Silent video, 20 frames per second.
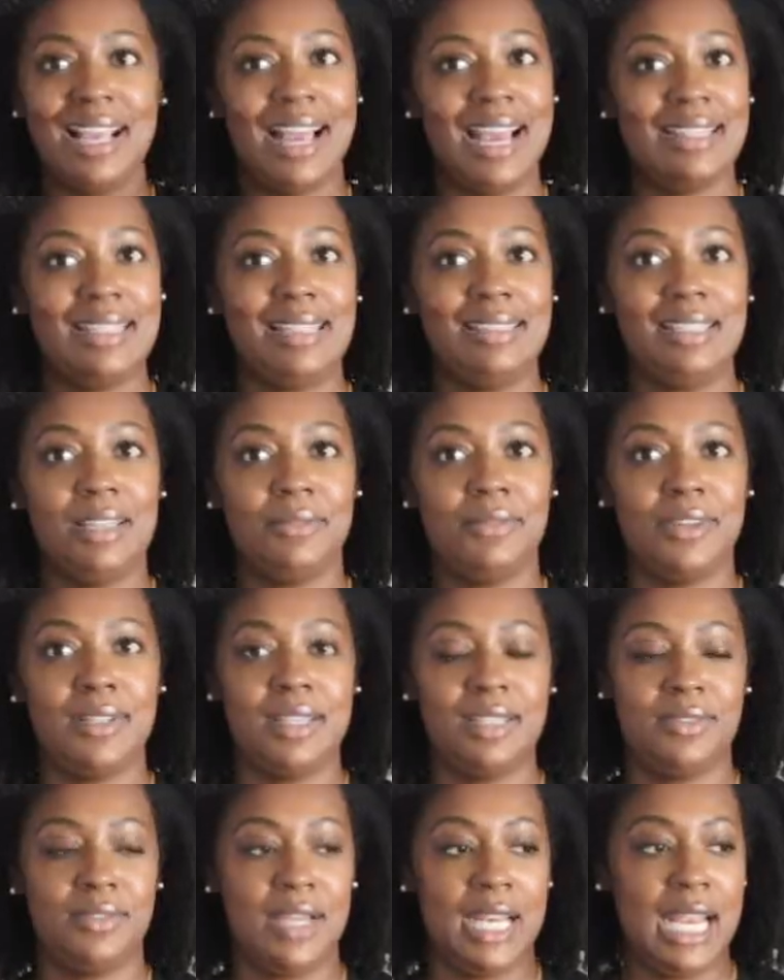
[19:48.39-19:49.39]
and that's it for
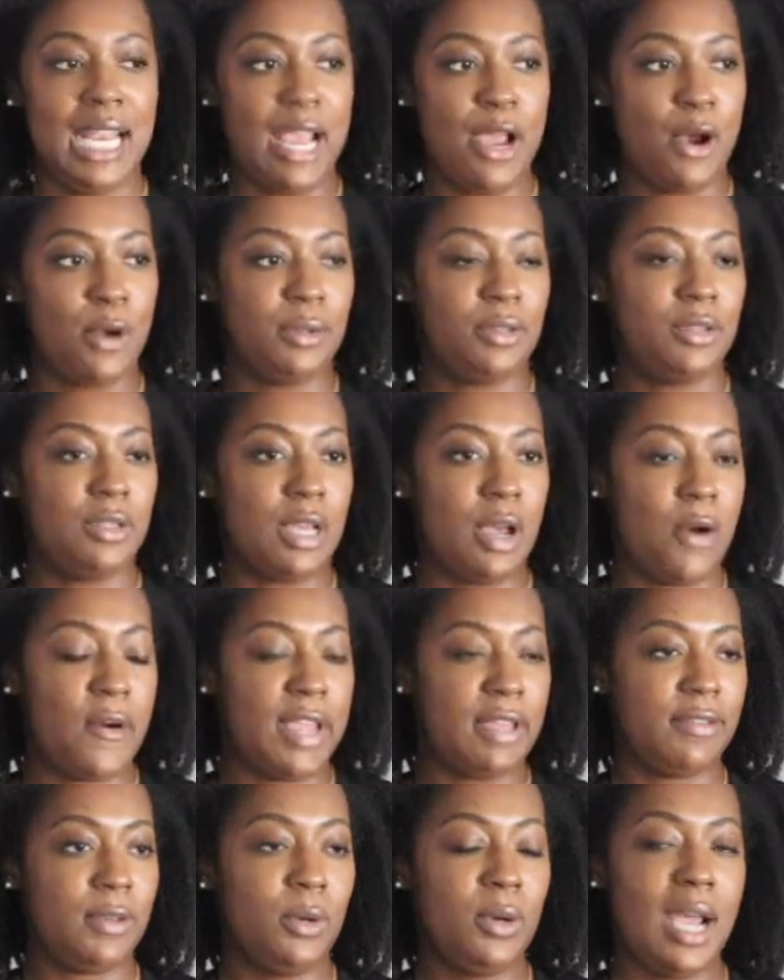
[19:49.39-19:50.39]
this video. So
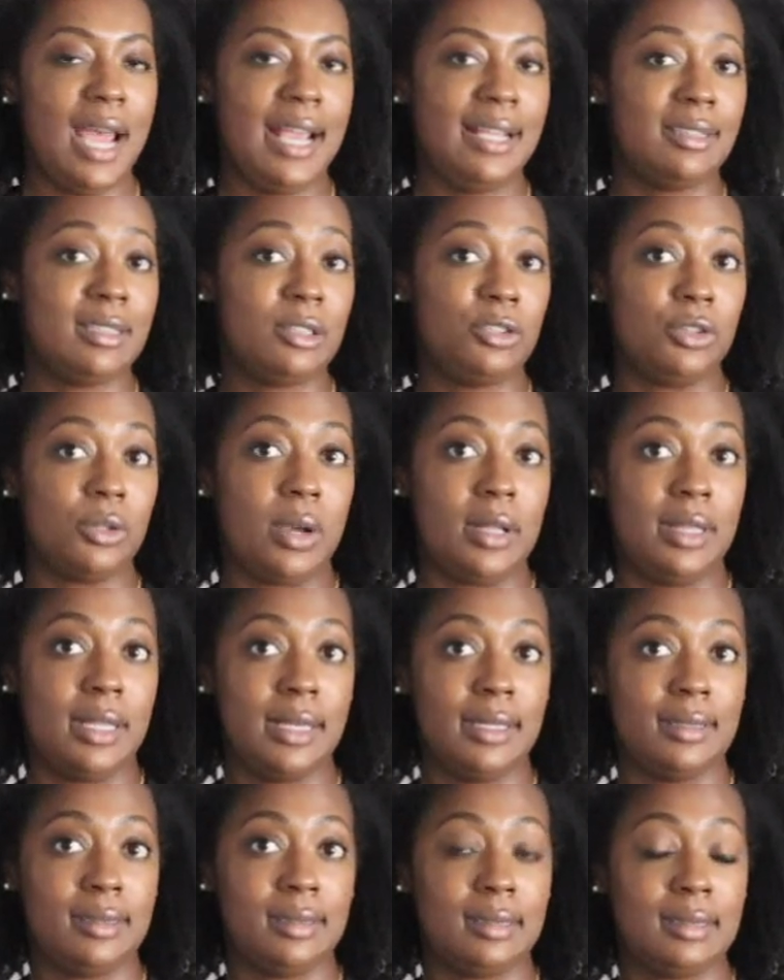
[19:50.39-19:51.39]
if you guys enjoyed
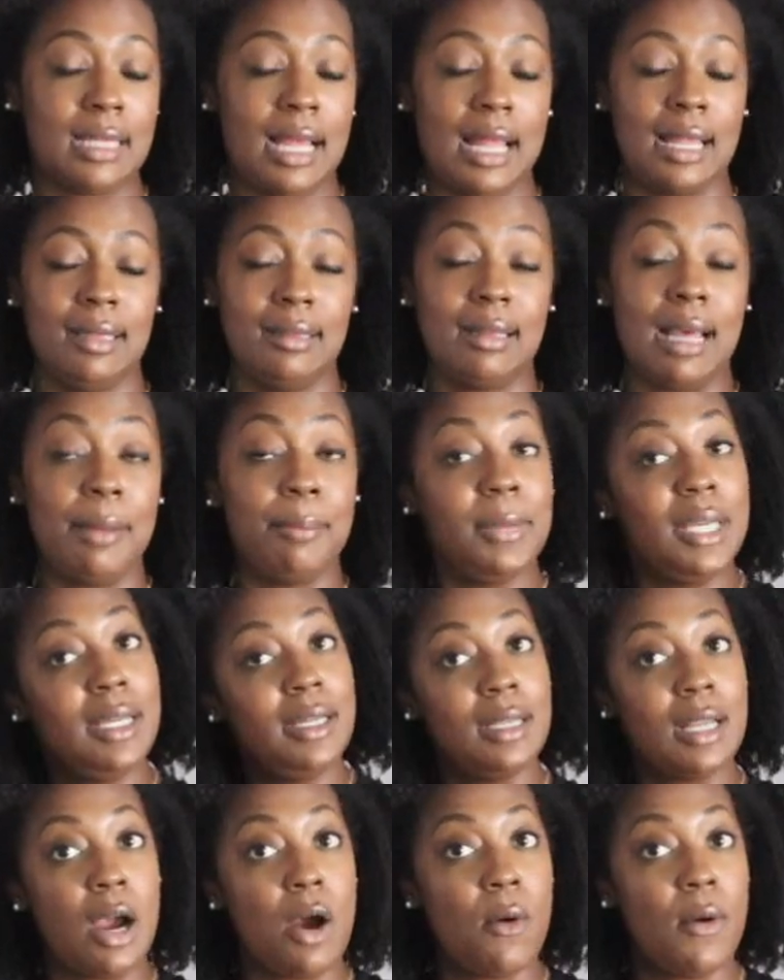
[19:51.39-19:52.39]
this, let me
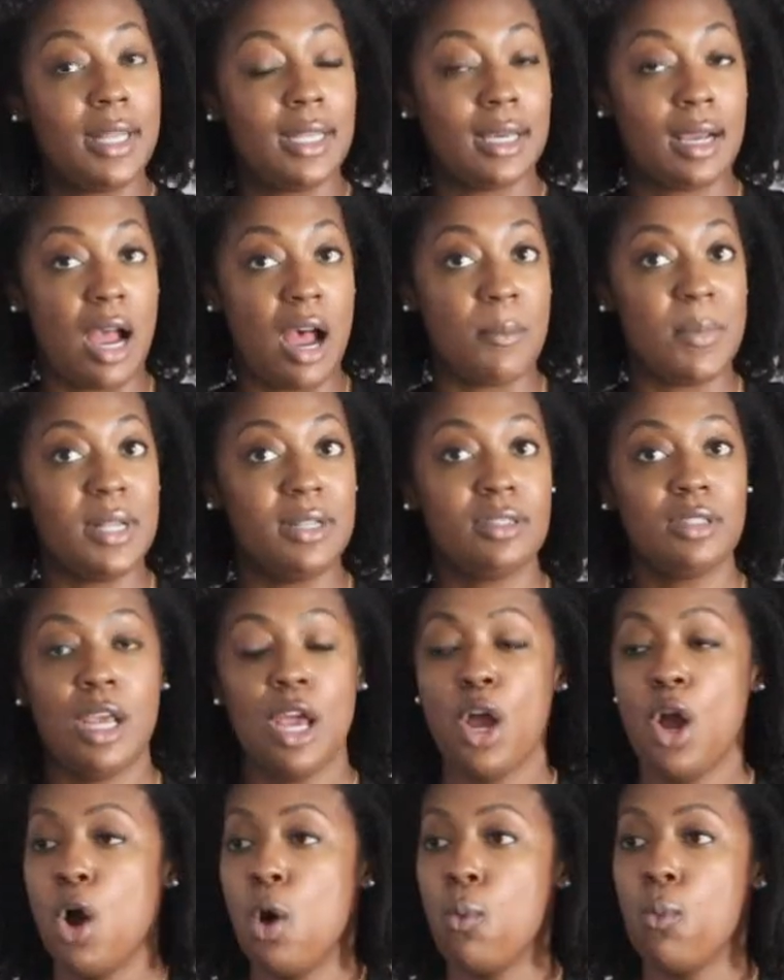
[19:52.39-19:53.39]
know in the comments
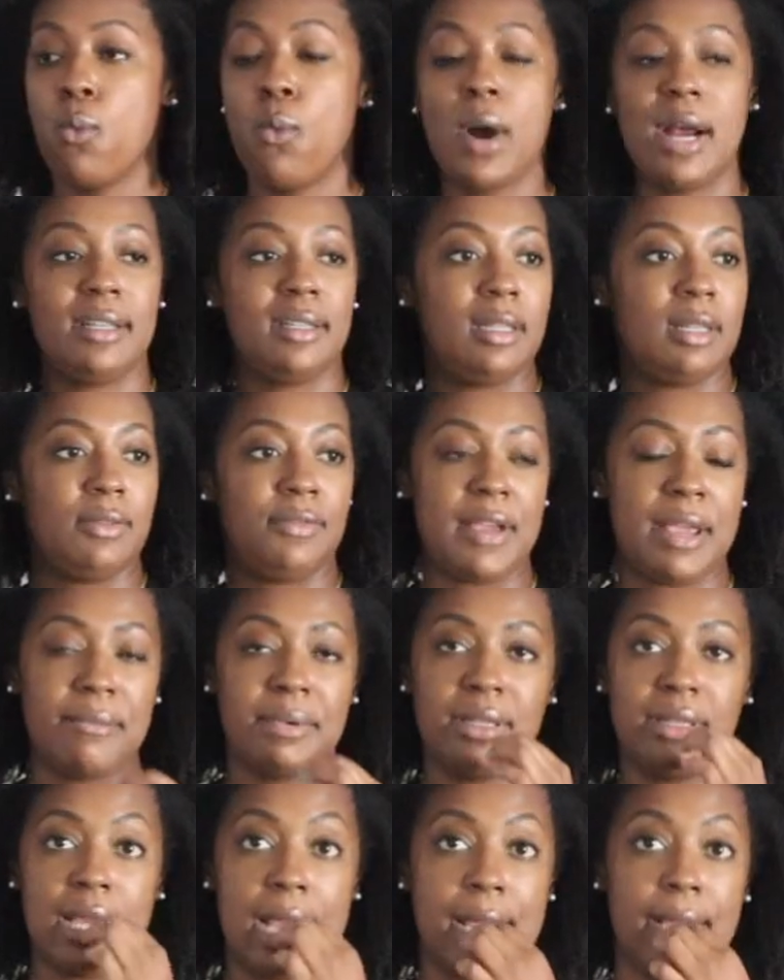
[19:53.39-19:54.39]
what's the
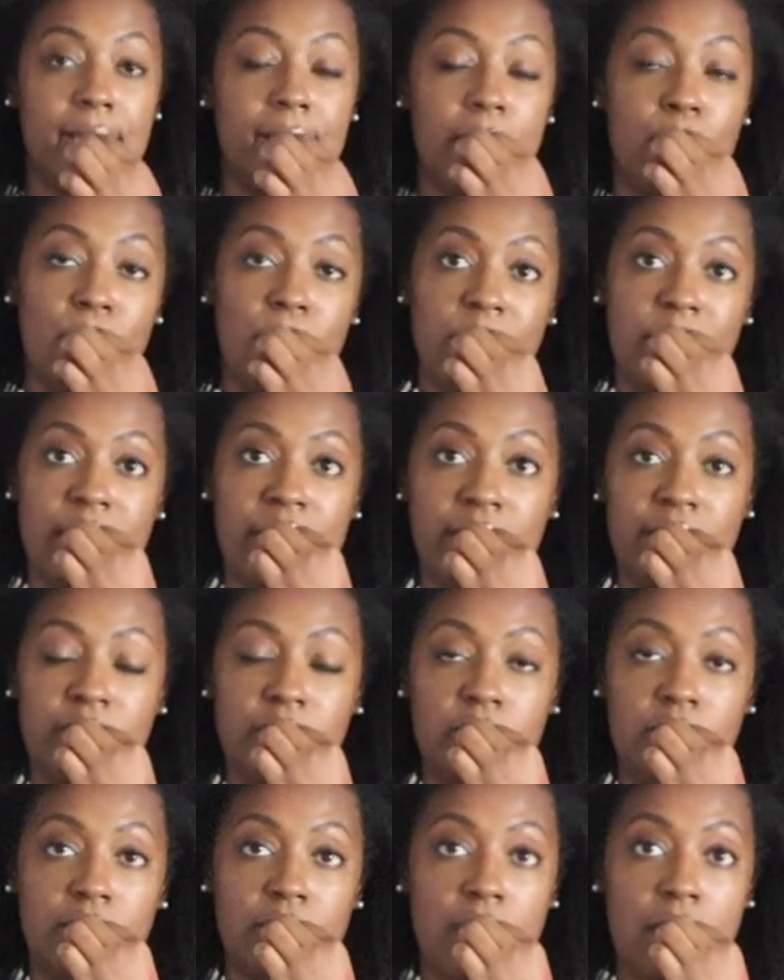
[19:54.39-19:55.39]
favorite thing or things
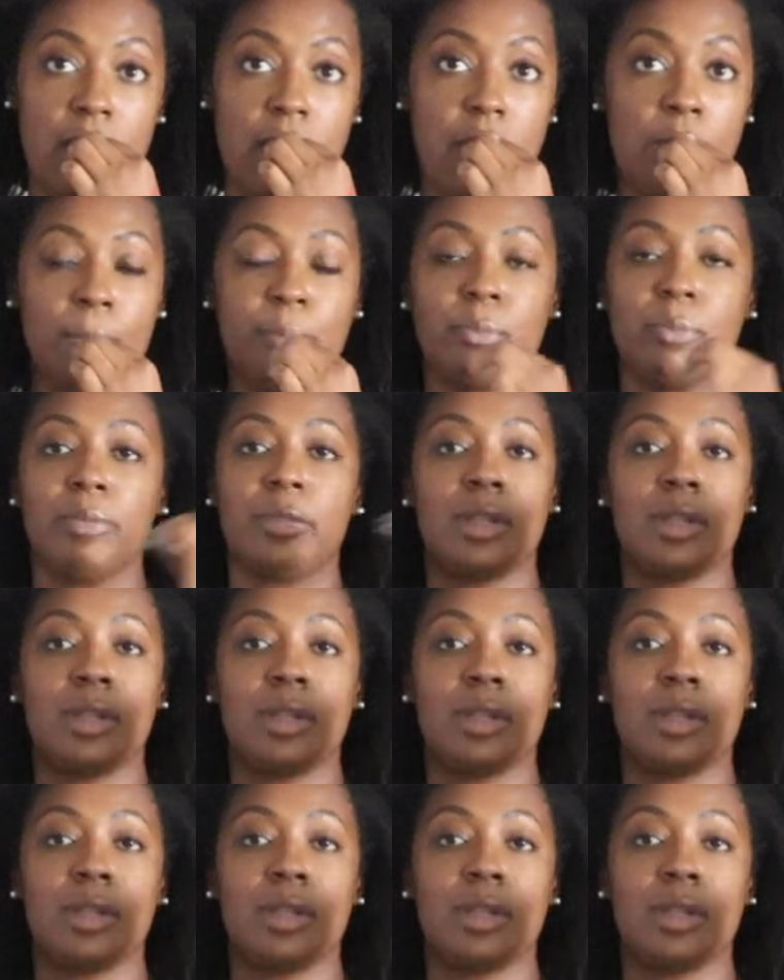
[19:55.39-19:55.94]
you saw.